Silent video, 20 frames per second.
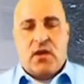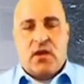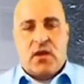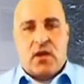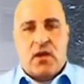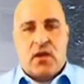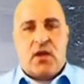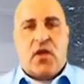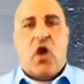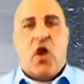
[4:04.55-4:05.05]

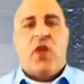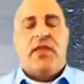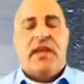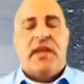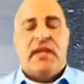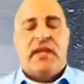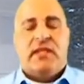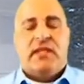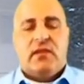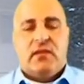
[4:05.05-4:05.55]
On the
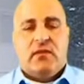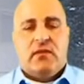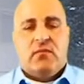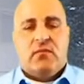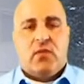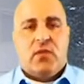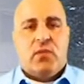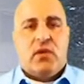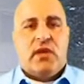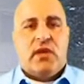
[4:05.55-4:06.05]
next
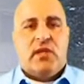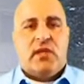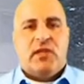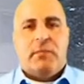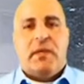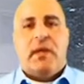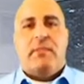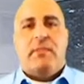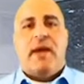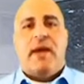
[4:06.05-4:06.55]
one, we're going to
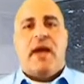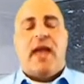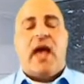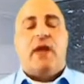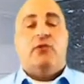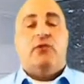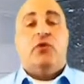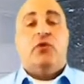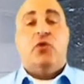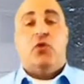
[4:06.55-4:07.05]
speak about
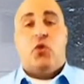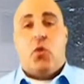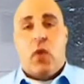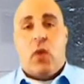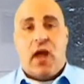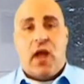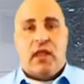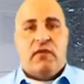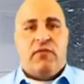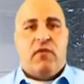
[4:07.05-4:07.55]
how do you
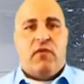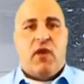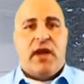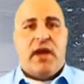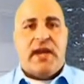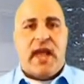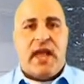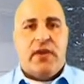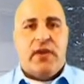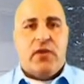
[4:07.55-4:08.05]
qualify
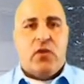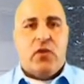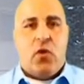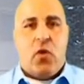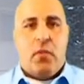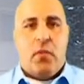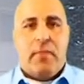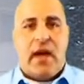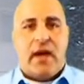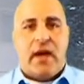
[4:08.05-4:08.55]
and how do you go
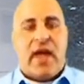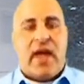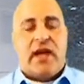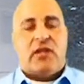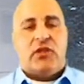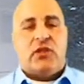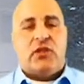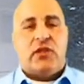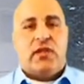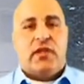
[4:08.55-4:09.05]
about
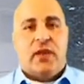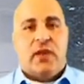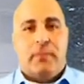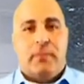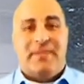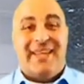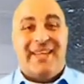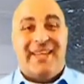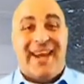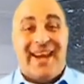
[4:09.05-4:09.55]
actually
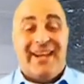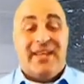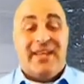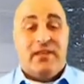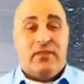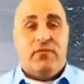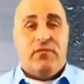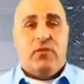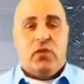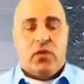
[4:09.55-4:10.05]
obtaining
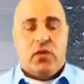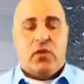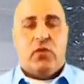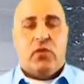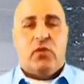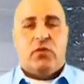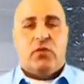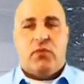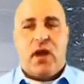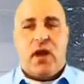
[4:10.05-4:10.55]
the
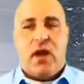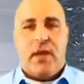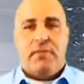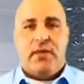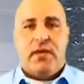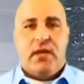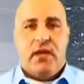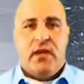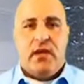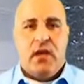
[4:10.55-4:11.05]
foreclosed
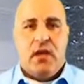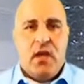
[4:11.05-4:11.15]
property.